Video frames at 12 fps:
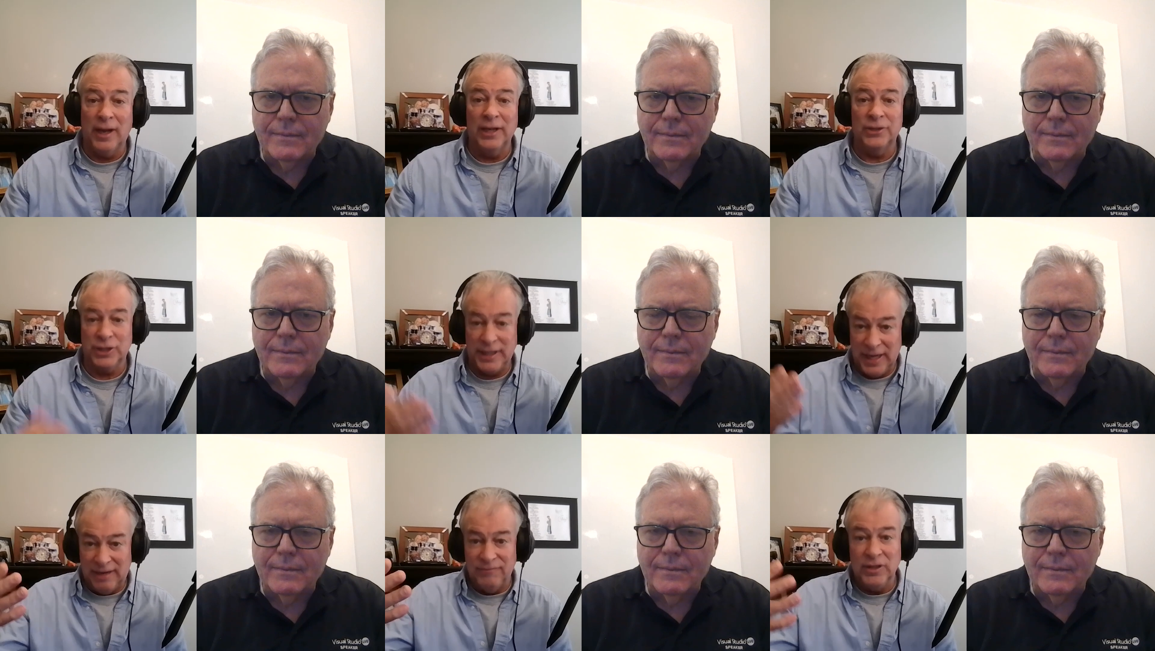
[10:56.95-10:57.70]
Speaker 1: I actually
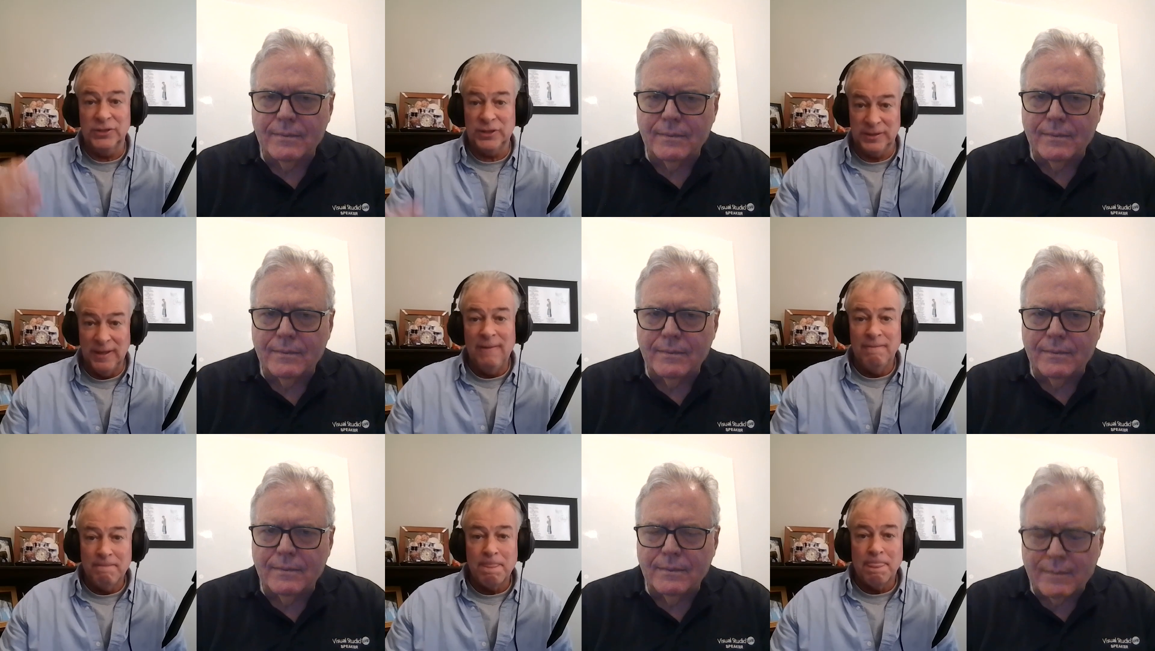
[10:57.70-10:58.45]
have this
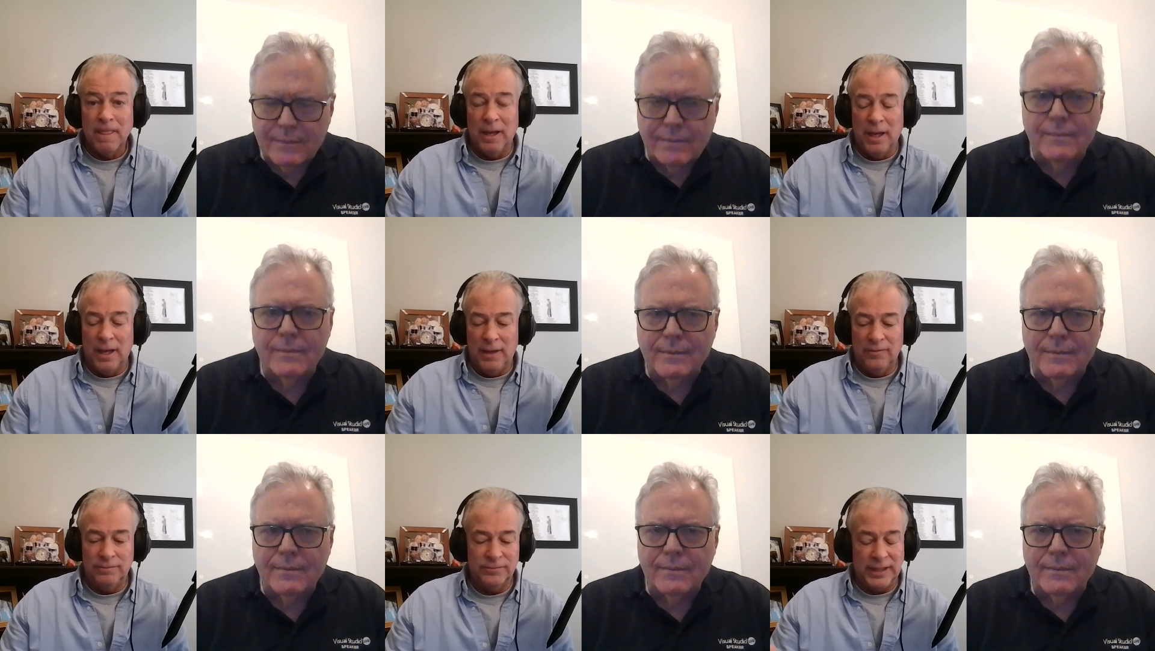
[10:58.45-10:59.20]

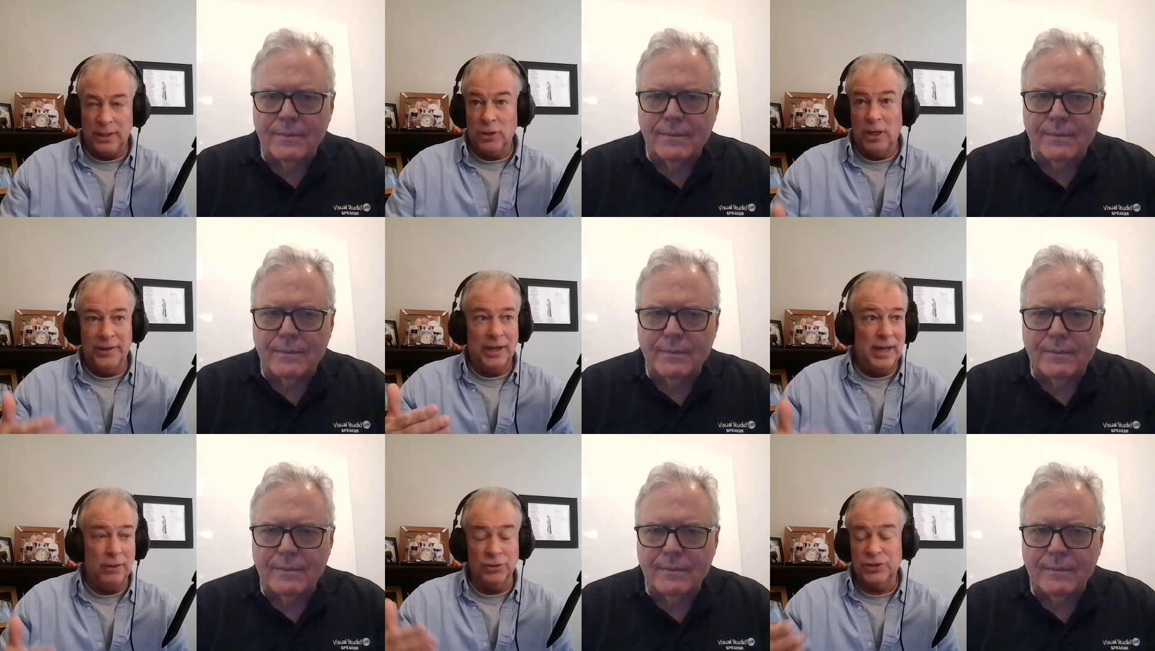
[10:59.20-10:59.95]
uh, thing called
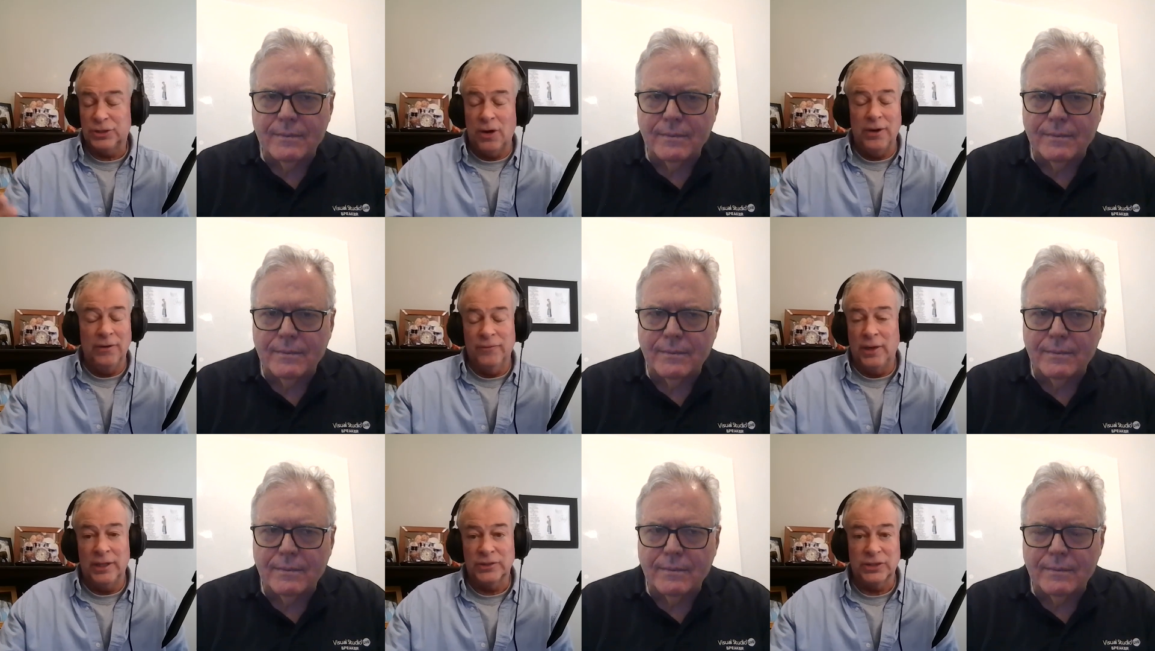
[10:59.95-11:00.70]
How to Start and
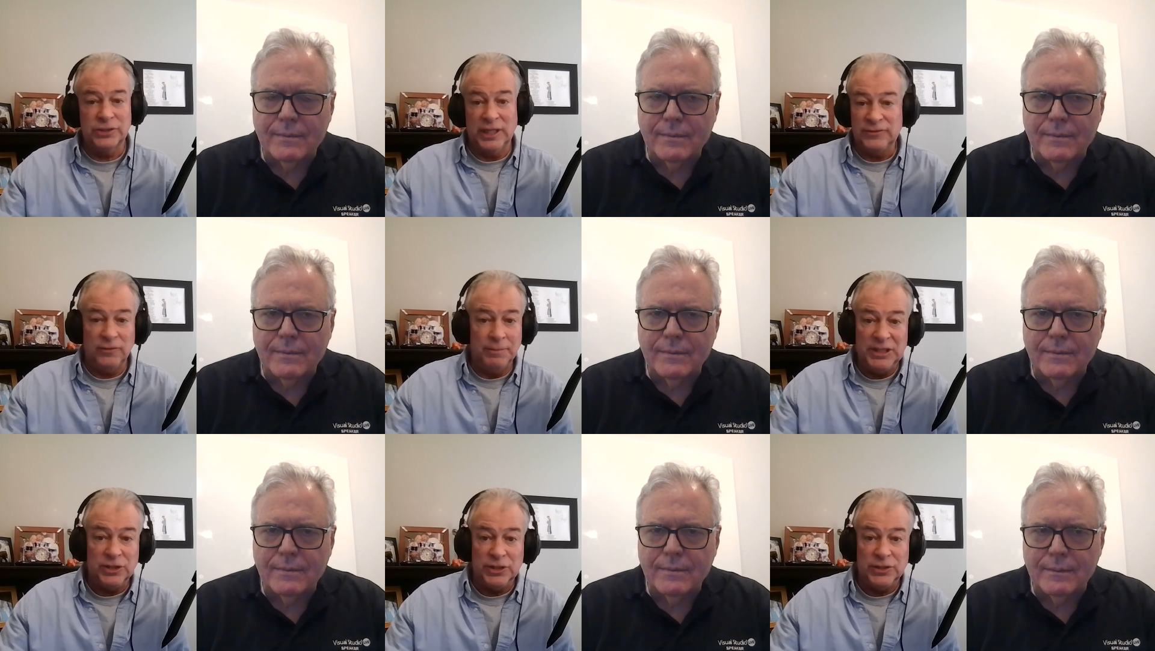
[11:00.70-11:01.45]
Run a Successful
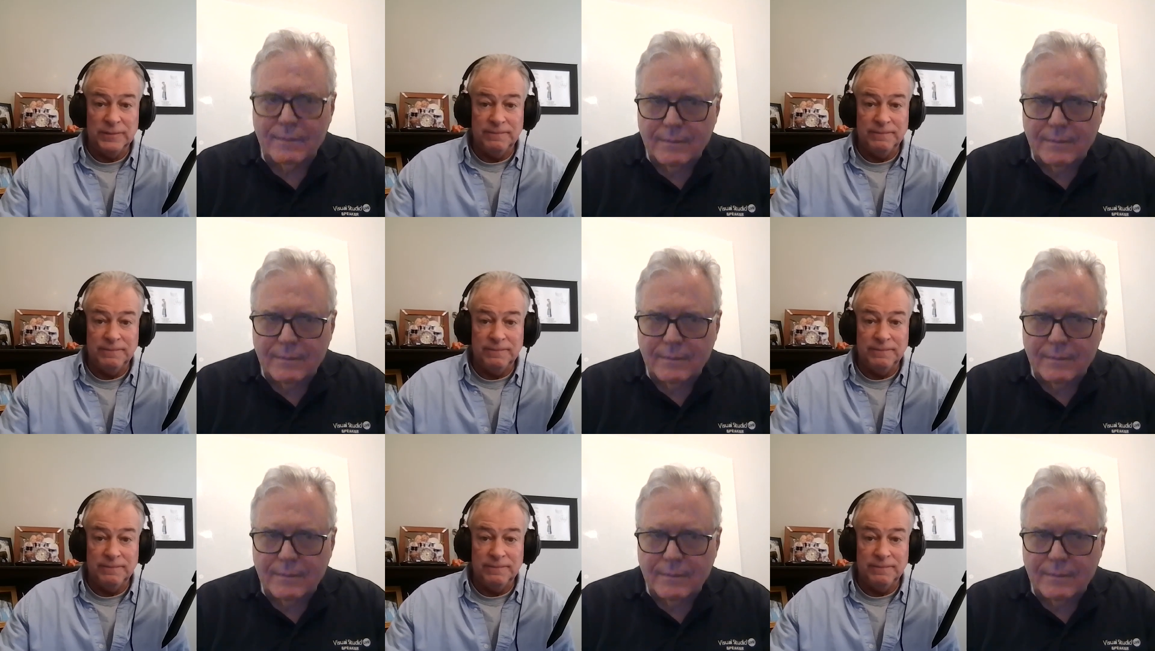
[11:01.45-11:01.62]
Business.